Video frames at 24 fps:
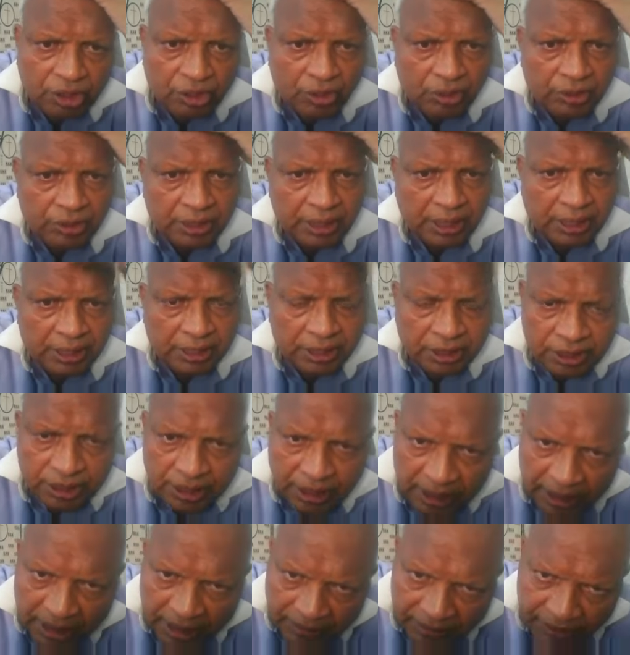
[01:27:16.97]
Contractor
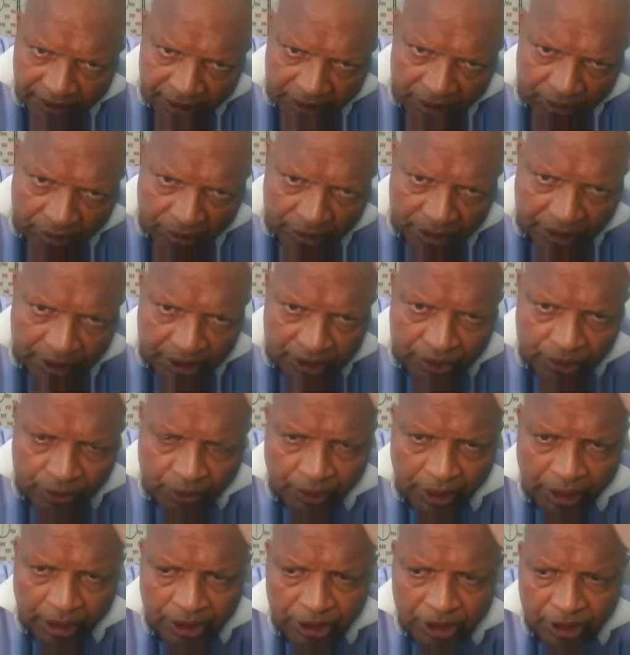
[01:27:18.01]
shall give a notice
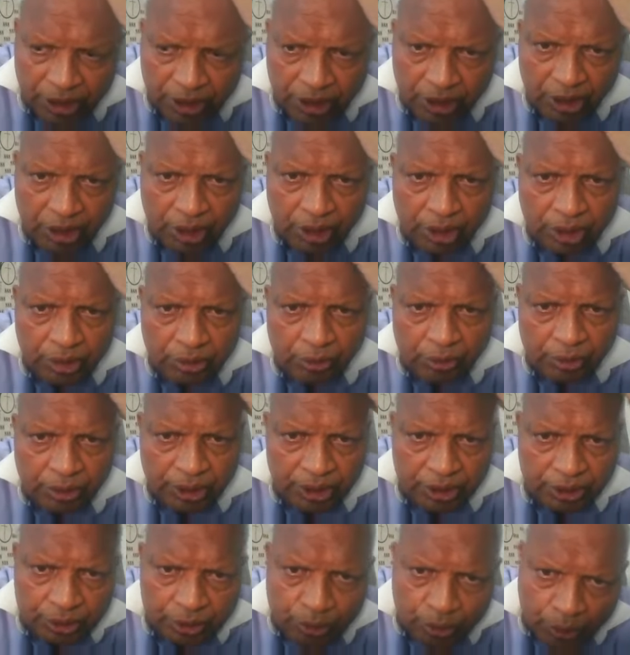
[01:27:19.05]
to each
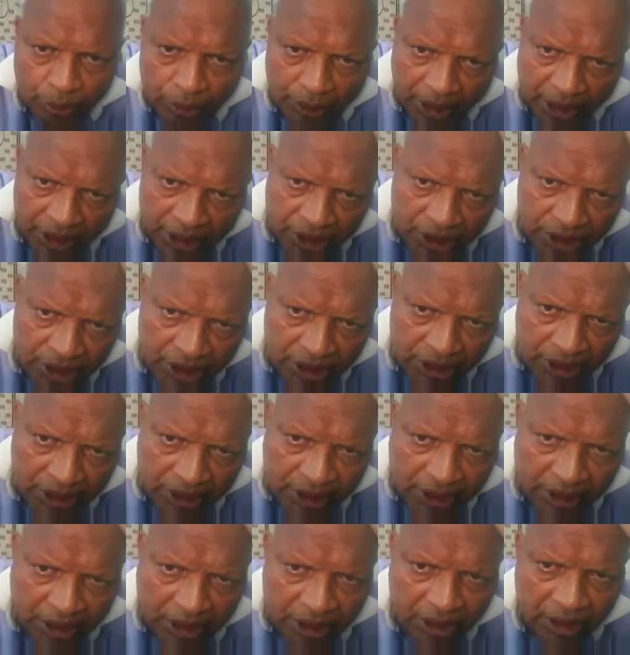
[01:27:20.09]
notice to
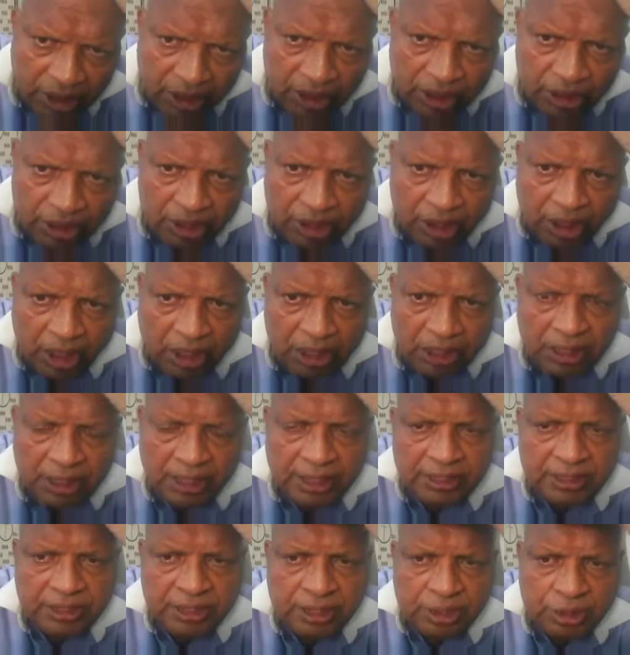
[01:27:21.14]
engineer not
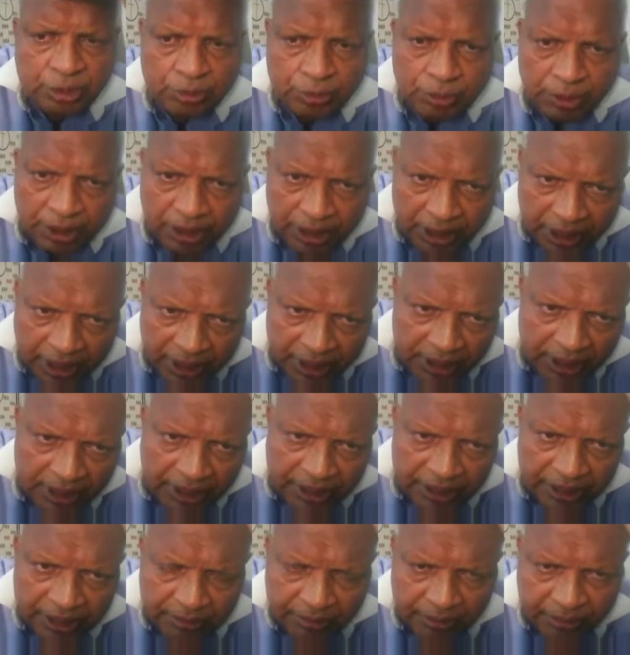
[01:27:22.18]
less than 28
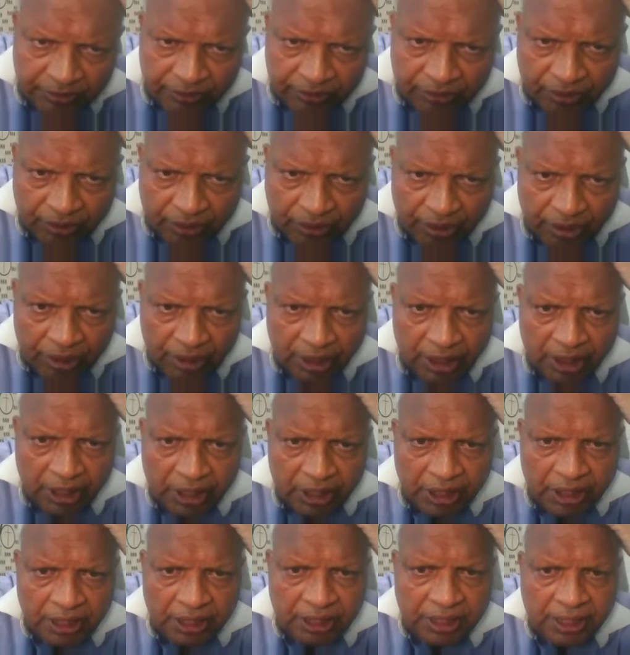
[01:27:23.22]
days before
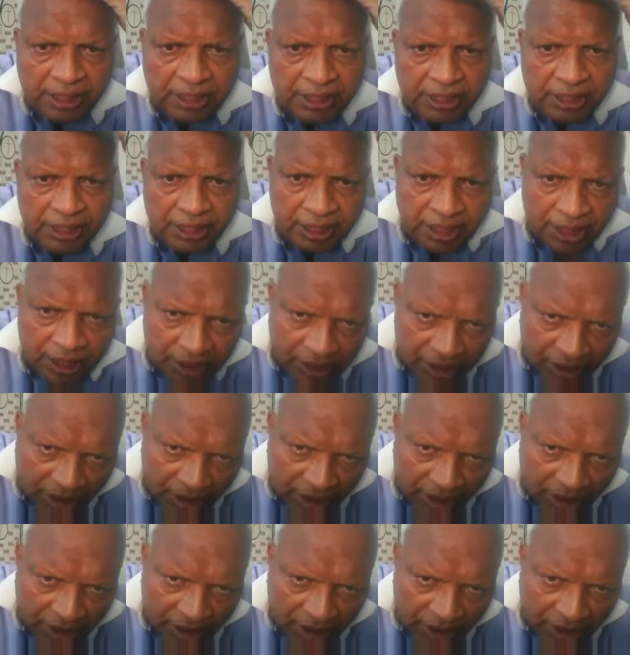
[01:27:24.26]
intended date